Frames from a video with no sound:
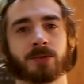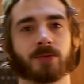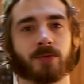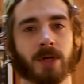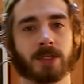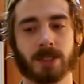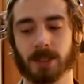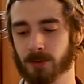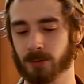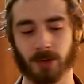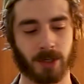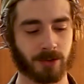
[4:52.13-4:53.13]
those fancy
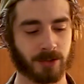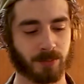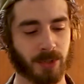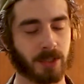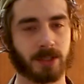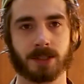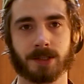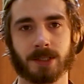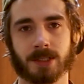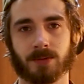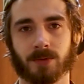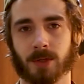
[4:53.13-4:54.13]
little graters, but this
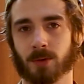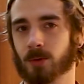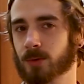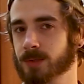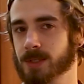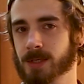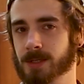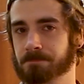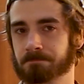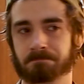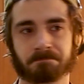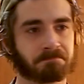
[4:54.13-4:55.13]
does have little holes on it.
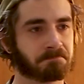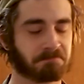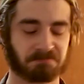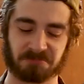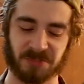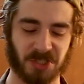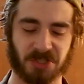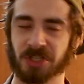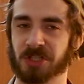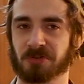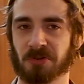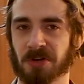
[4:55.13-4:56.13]
It's a
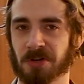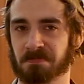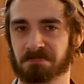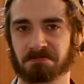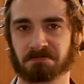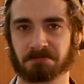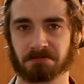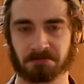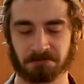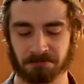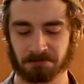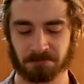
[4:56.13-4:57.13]
cheese grater.
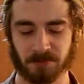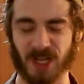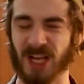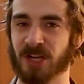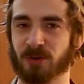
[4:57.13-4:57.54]
It